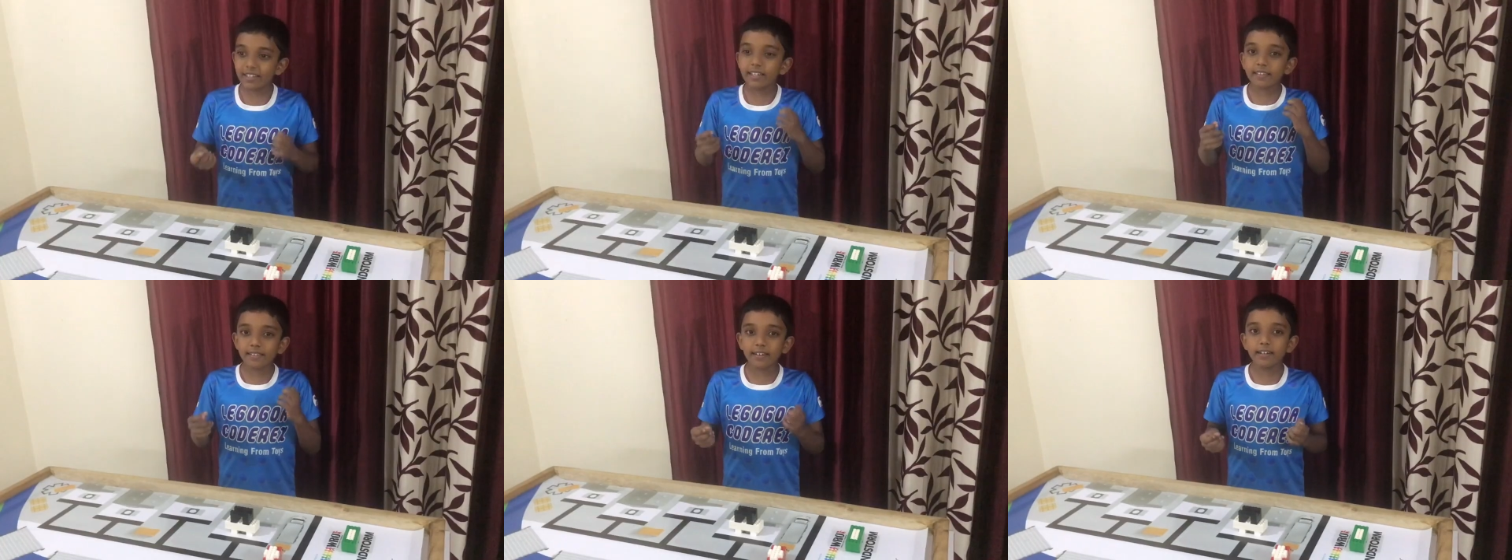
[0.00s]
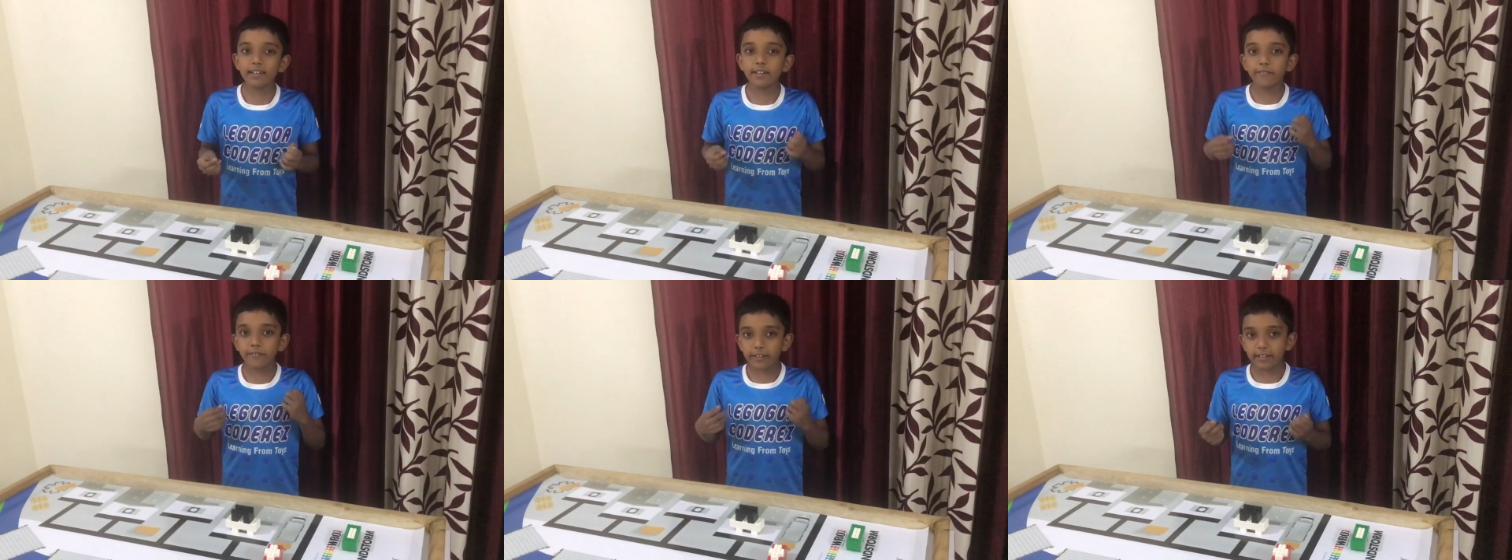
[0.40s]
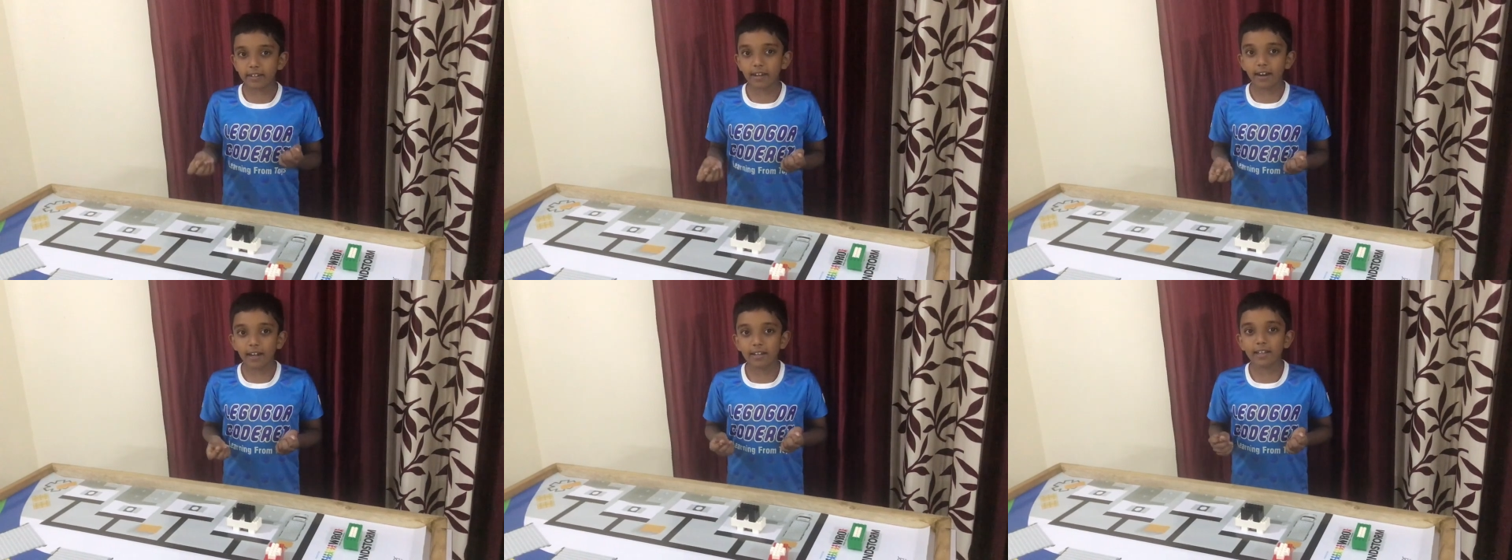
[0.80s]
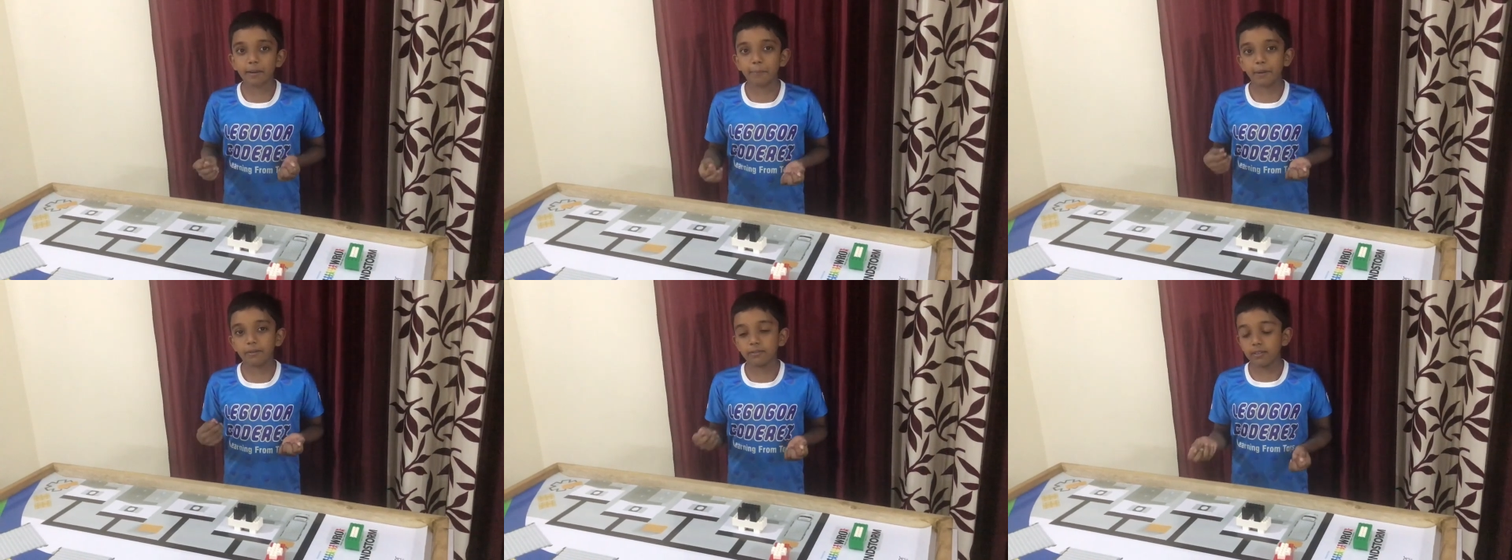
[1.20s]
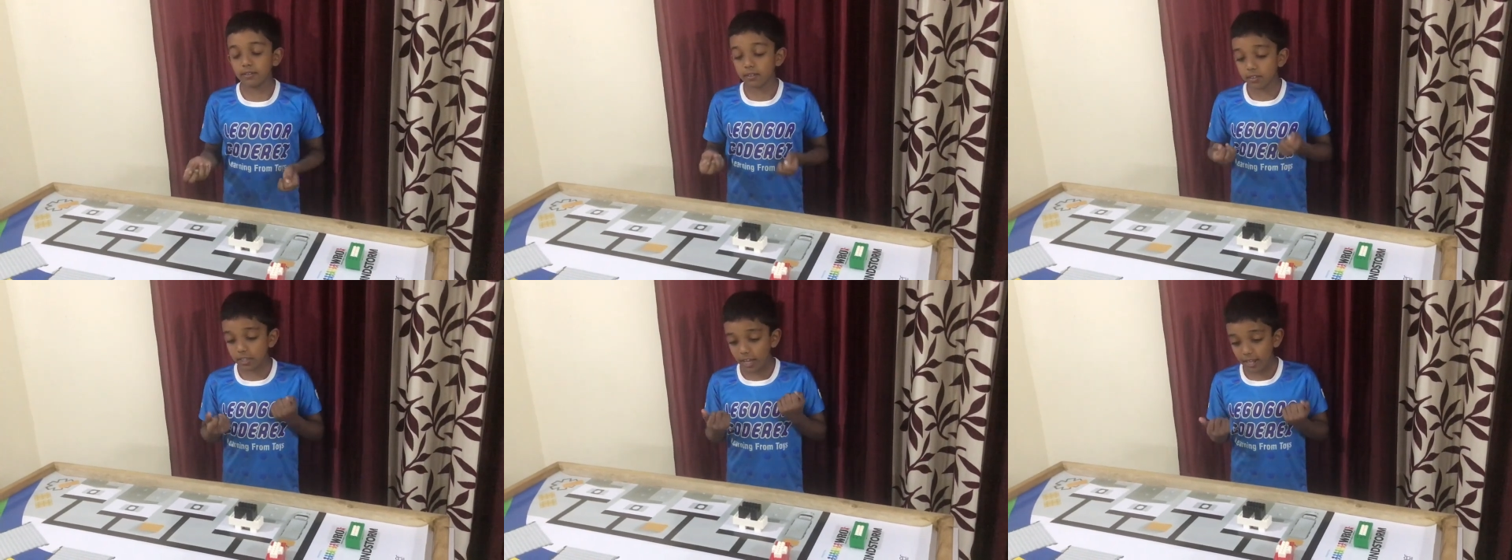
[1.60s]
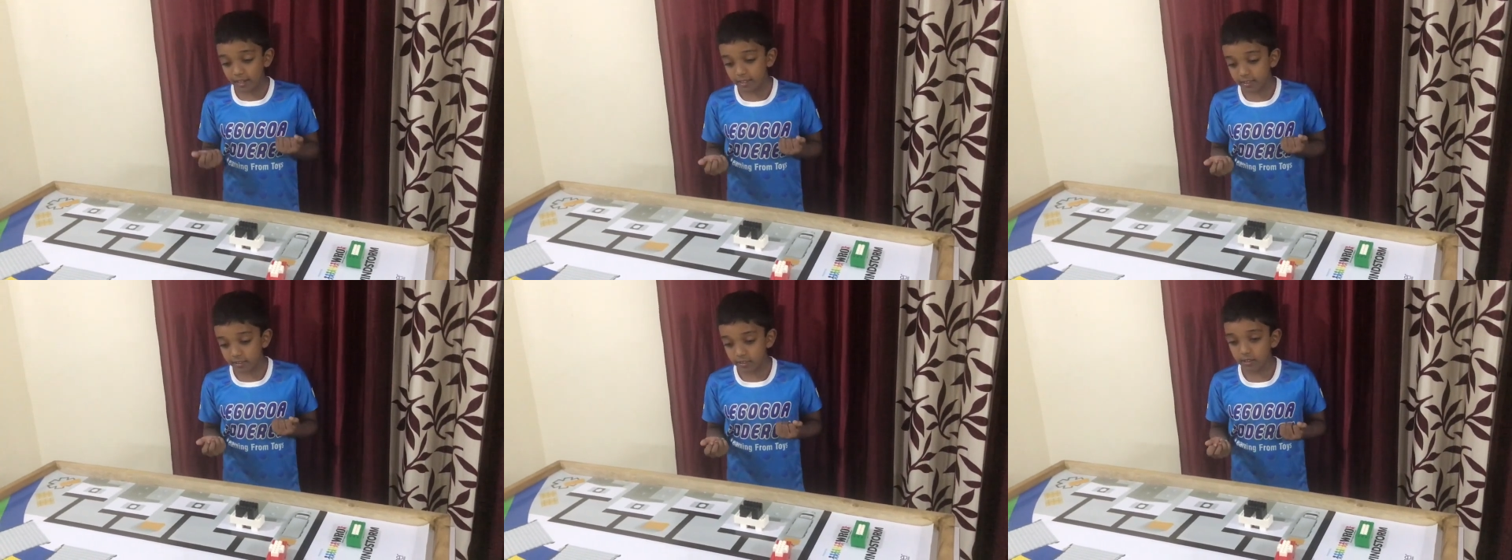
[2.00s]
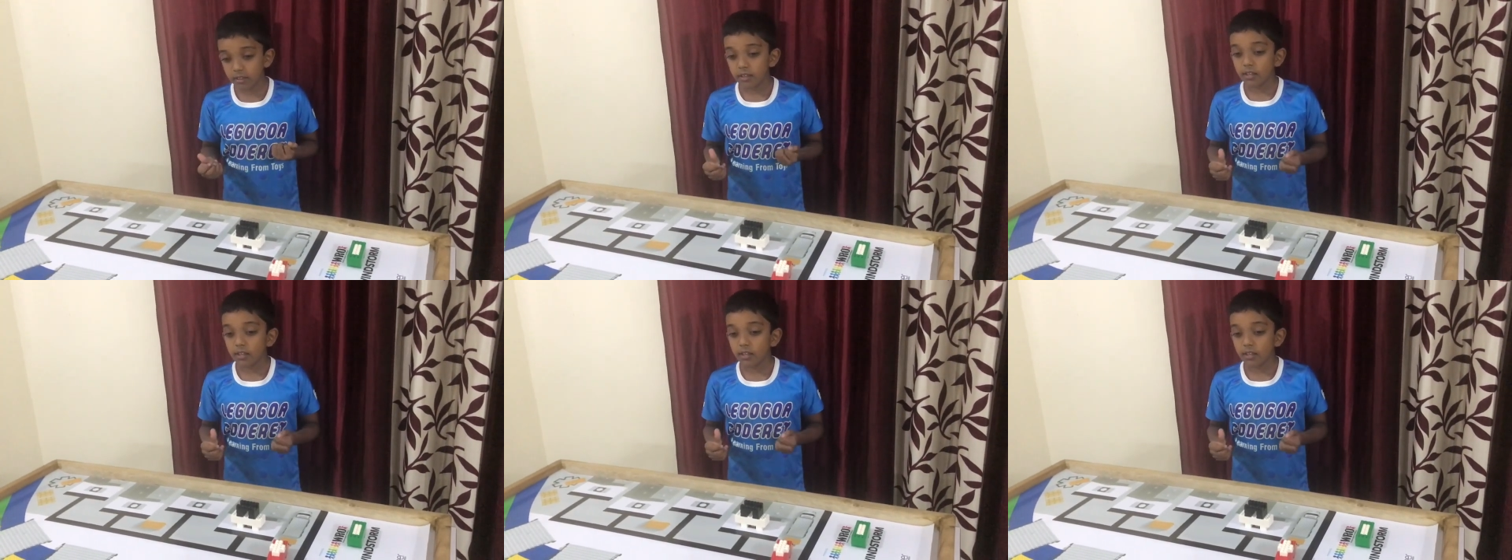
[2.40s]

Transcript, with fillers: It isn't difficult about this challenge,